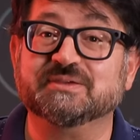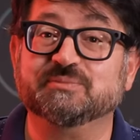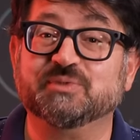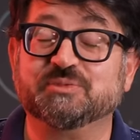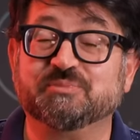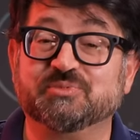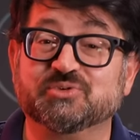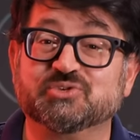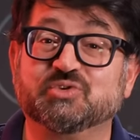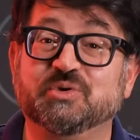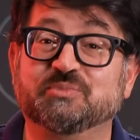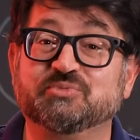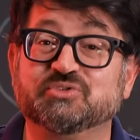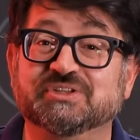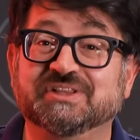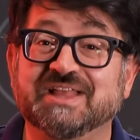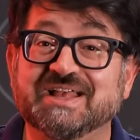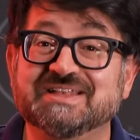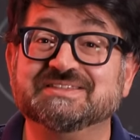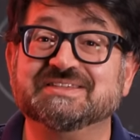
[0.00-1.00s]
them with
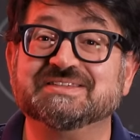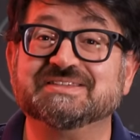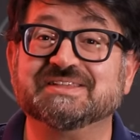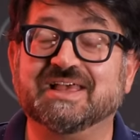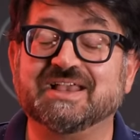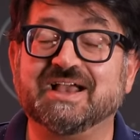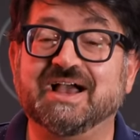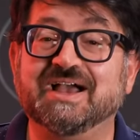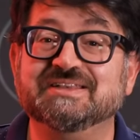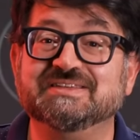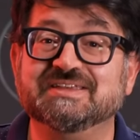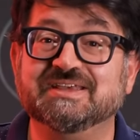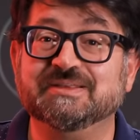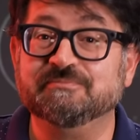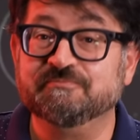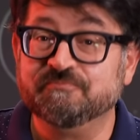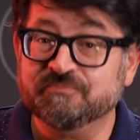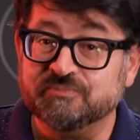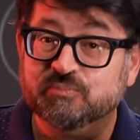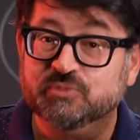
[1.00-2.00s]
prescription lenses like I did,
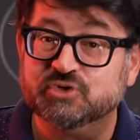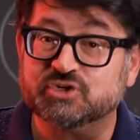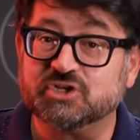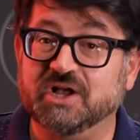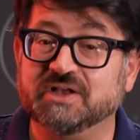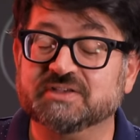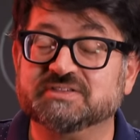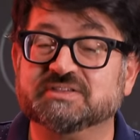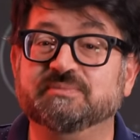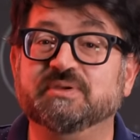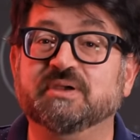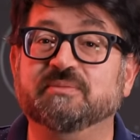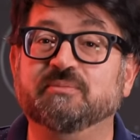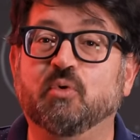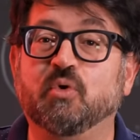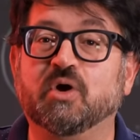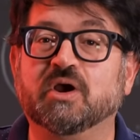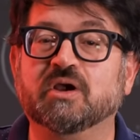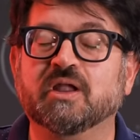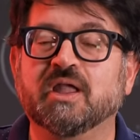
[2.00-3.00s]
which costs a bit
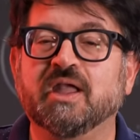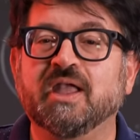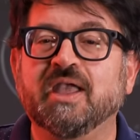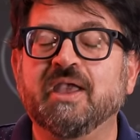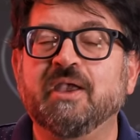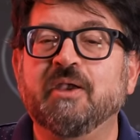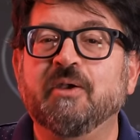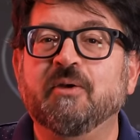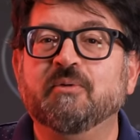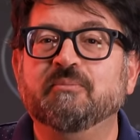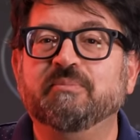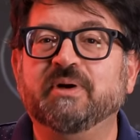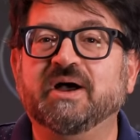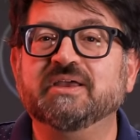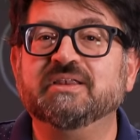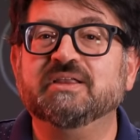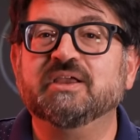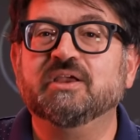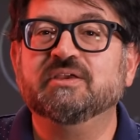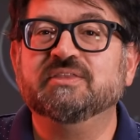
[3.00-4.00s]
more.
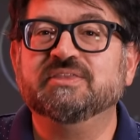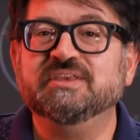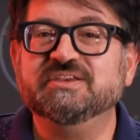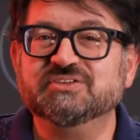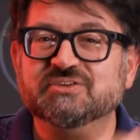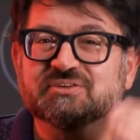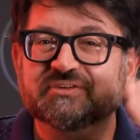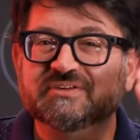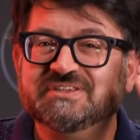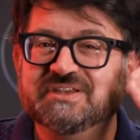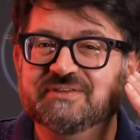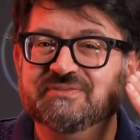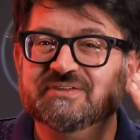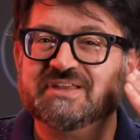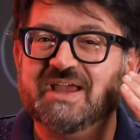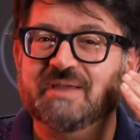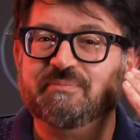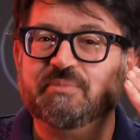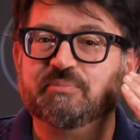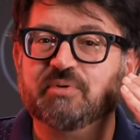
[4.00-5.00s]
But these are a different
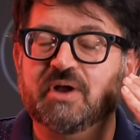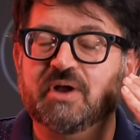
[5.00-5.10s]
type of